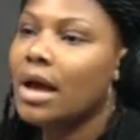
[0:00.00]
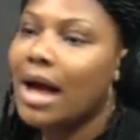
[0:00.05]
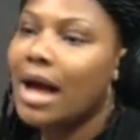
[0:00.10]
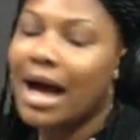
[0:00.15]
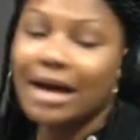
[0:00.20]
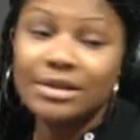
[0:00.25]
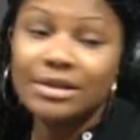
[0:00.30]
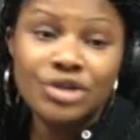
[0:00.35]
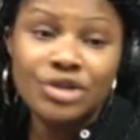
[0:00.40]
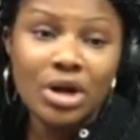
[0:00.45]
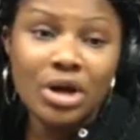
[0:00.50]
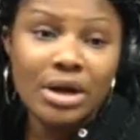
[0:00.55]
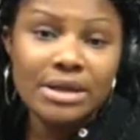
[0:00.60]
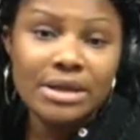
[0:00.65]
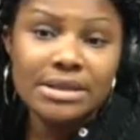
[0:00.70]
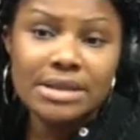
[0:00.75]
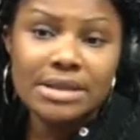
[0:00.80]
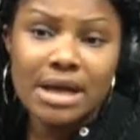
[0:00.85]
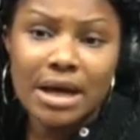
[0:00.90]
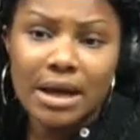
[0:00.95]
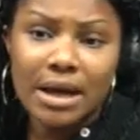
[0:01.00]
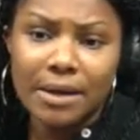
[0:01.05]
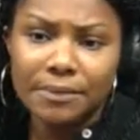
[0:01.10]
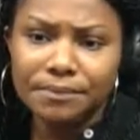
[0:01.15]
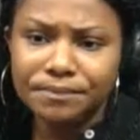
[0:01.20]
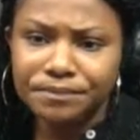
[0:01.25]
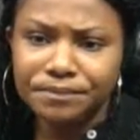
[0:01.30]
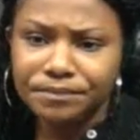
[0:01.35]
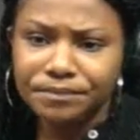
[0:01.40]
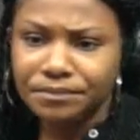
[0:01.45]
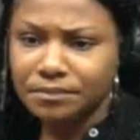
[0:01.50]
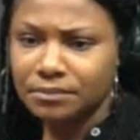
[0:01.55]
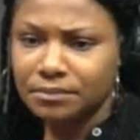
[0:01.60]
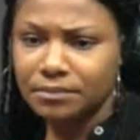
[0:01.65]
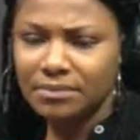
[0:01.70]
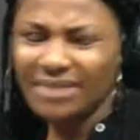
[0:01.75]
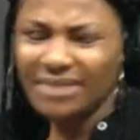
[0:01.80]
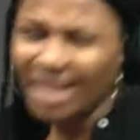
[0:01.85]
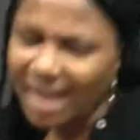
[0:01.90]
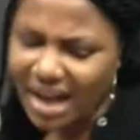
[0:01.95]
I joined, um,
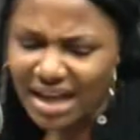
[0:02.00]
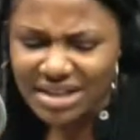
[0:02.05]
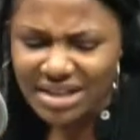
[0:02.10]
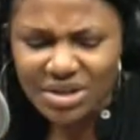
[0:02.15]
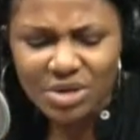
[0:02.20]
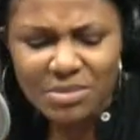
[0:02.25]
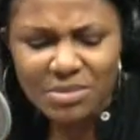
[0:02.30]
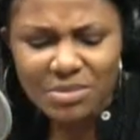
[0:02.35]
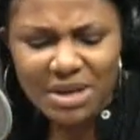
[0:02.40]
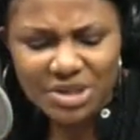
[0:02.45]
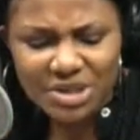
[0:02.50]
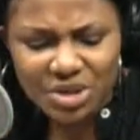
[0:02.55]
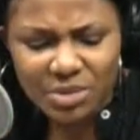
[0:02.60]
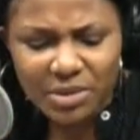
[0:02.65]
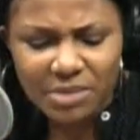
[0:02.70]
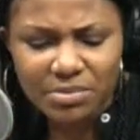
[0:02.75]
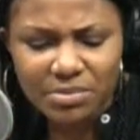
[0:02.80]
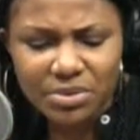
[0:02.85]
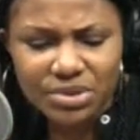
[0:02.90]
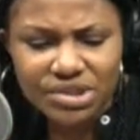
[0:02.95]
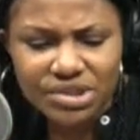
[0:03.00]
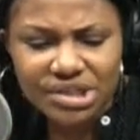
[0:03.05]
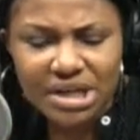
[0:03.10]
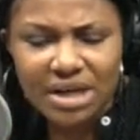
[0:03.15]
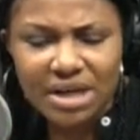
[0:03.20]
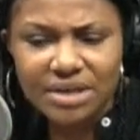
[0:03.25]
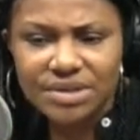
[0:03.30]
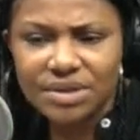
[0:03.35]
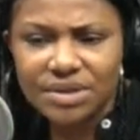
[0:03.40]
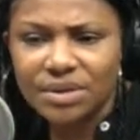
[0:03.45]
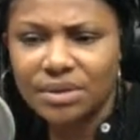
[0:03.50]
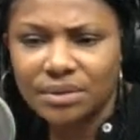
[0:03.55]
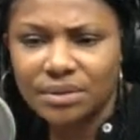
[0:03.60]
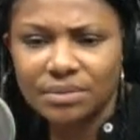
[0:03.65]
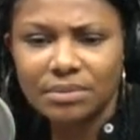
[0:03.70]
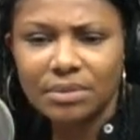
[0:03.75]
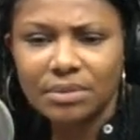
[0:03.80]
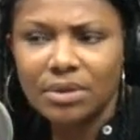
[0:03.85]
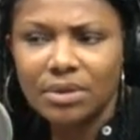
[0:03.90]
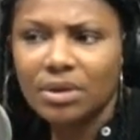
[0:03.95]
I told Masobe Books there,
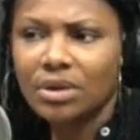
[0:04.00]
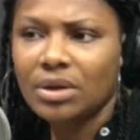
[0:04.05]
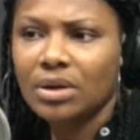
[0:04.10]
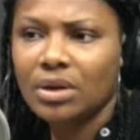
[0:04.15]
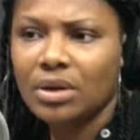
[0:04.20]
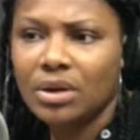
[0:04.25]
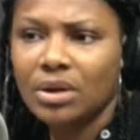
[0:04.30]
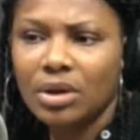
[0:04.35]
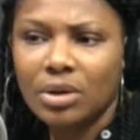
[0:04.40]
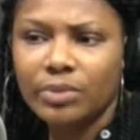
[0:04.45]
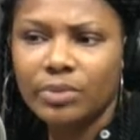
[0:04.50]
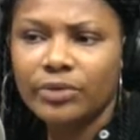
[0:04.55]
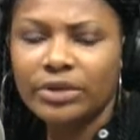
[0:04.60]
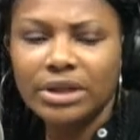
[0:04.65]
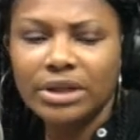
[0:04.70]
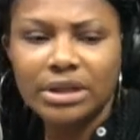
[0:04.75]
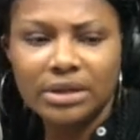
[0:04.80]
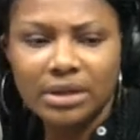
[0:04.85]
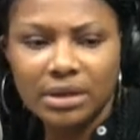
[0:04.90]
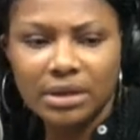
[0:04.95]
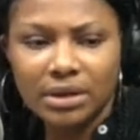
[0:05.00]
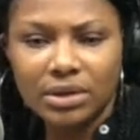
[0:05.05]
so hopefully they're